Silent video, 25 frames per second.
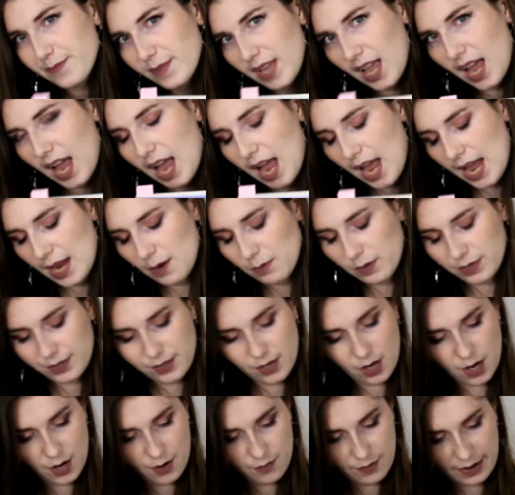I would
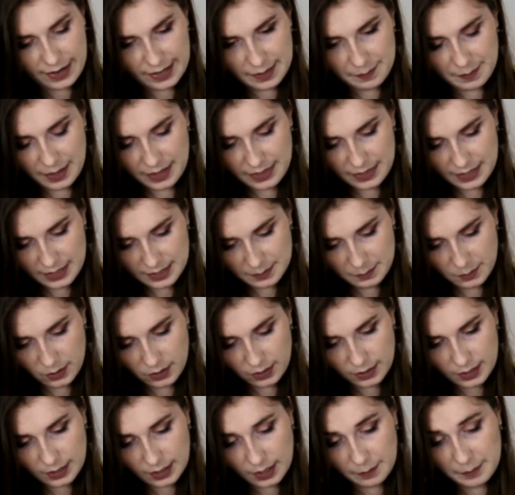not recommend this
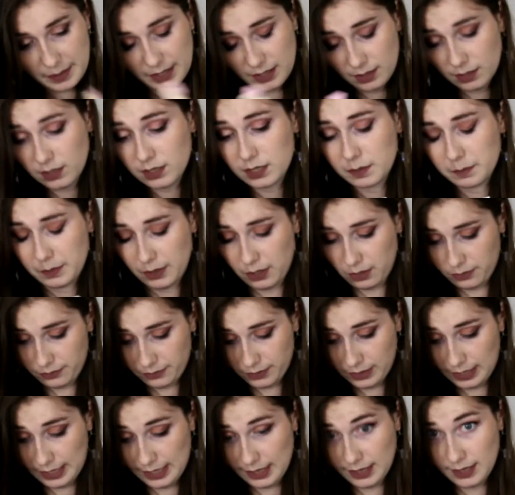book. I mean, it looks
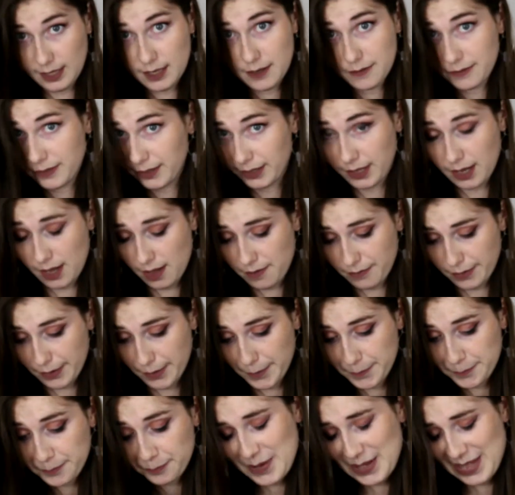beautiful, I love the cover,
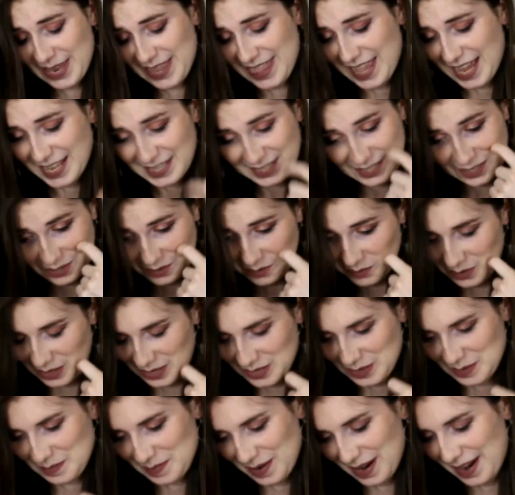but that's not why
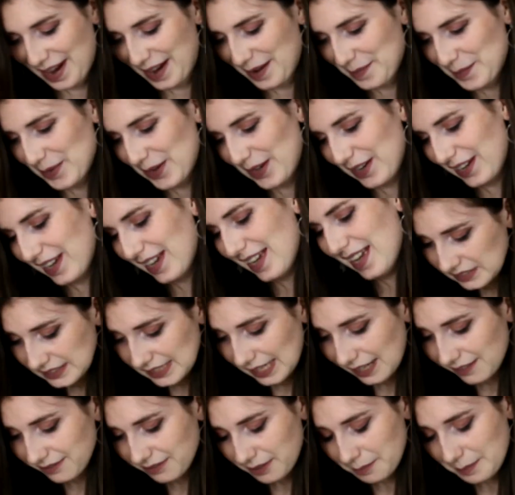you buy a book.
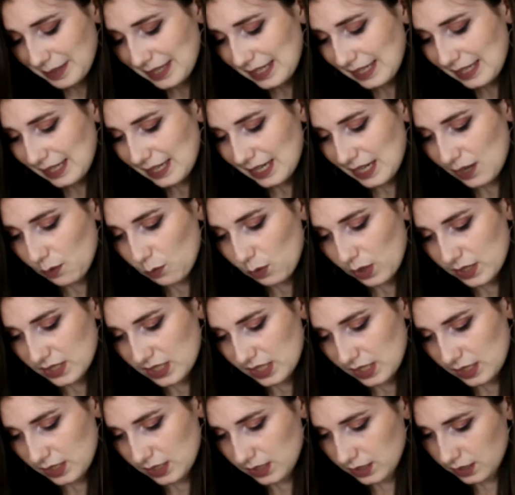Yeah, for me it
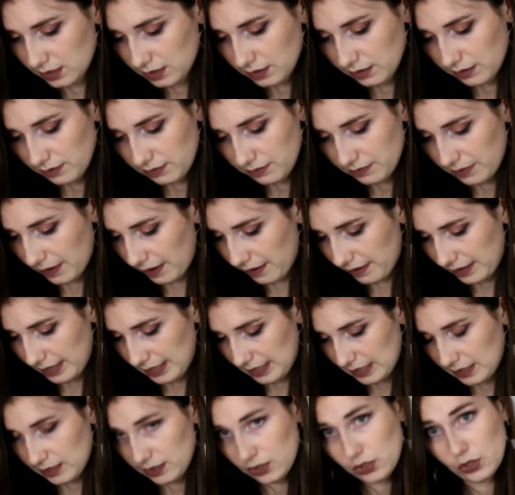wasn't
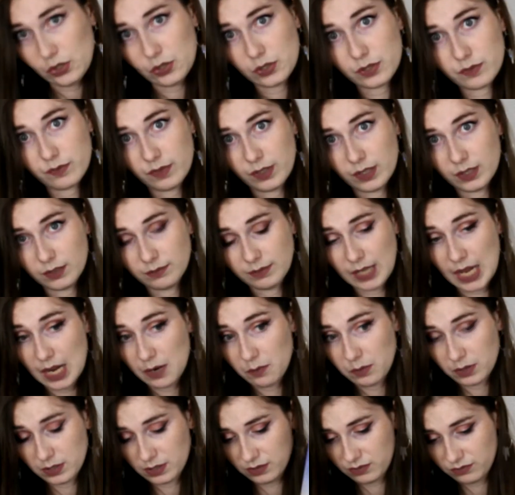very useful. I
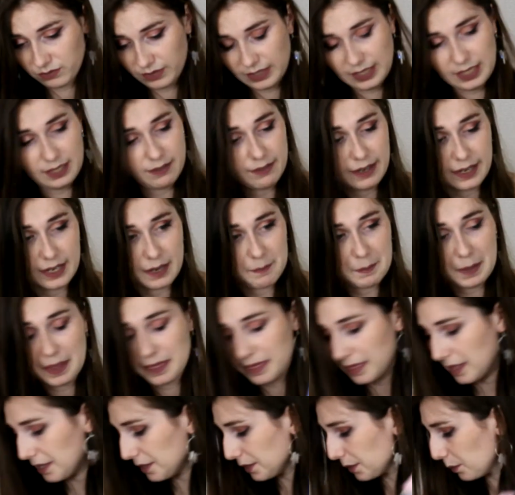wouldn't really
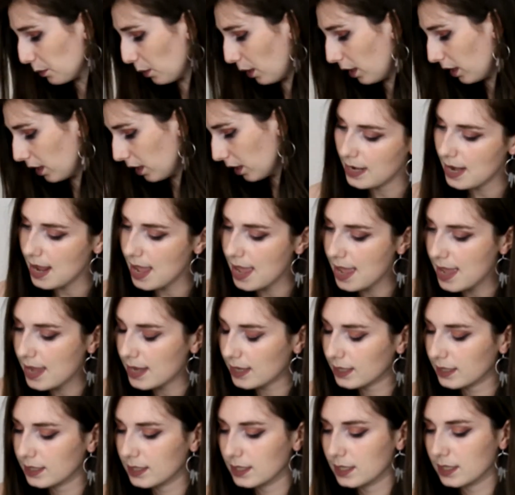recommend this one.
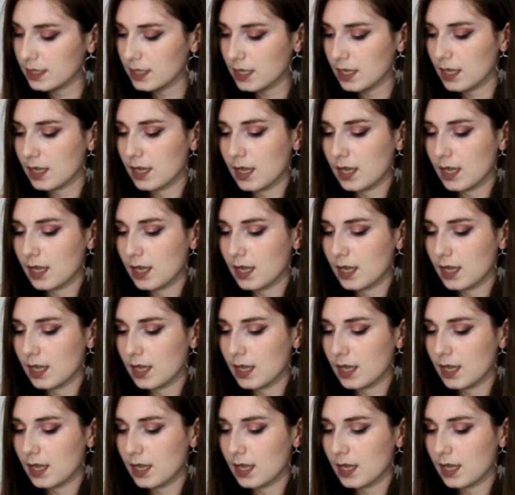Next